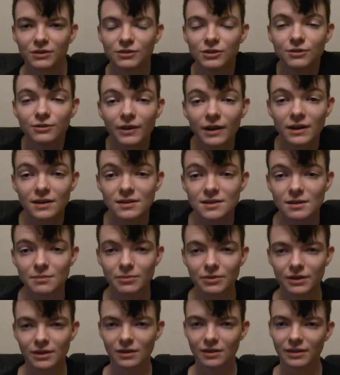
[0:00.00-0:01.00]
if you find
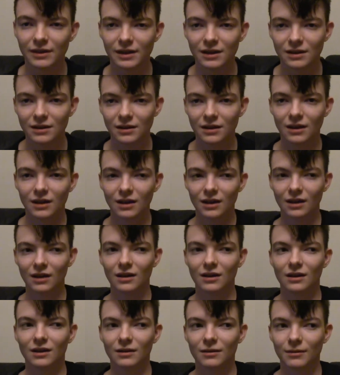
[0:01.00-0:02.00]
something that,
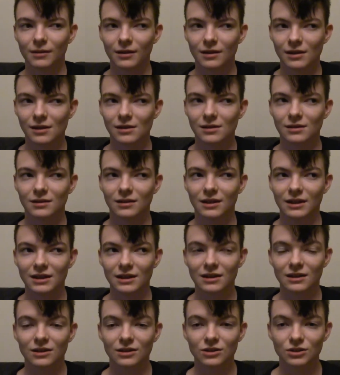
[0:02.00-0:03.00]

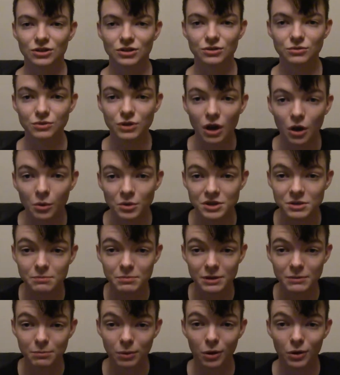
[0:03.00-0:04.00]
like, you know is a
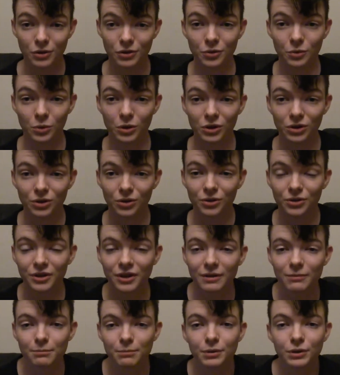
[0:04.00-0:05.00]
big part of the world,
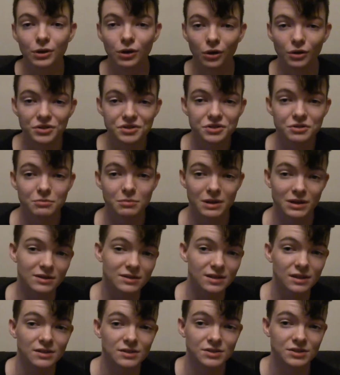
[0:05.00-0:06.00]
but also
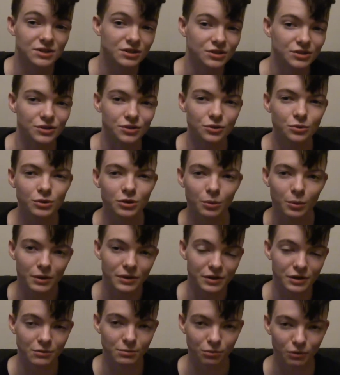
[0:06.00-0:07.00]
makes sense to you in the way
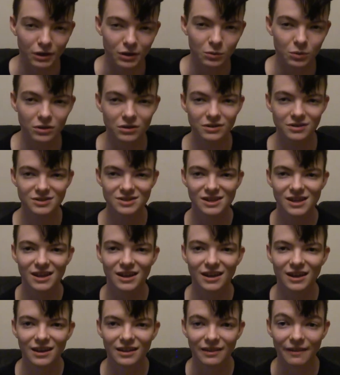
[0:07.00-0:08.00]
that your brain works,
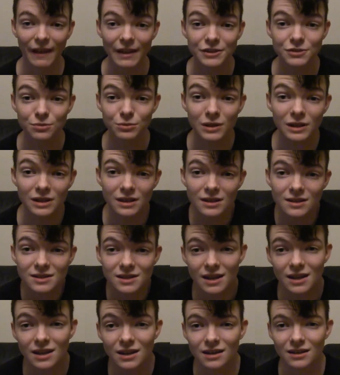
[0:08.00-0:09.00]
that's really
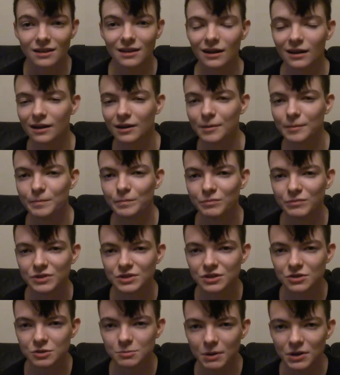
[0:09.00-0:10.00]
exciting.
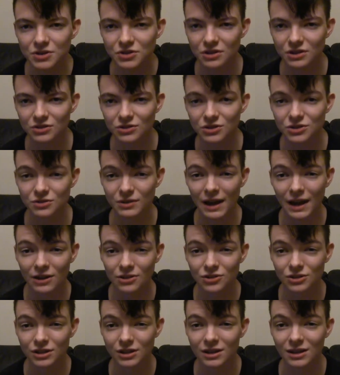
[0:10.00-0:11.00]
So special interests are
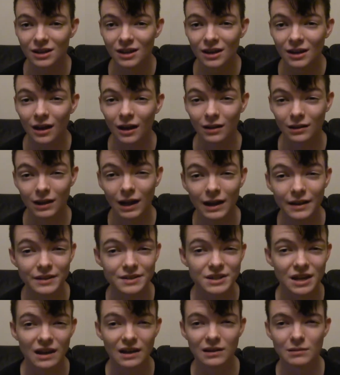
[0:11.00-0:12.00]
actually, a lot of the
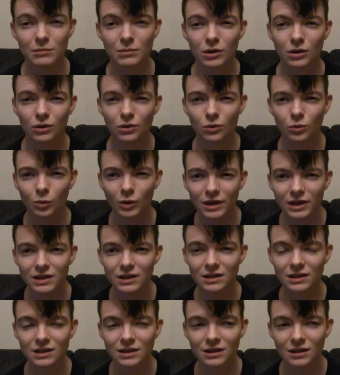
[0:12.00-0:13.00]
time, a
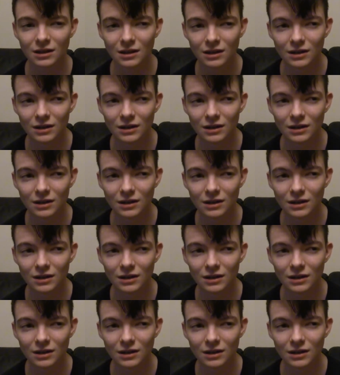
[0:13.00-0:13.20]
way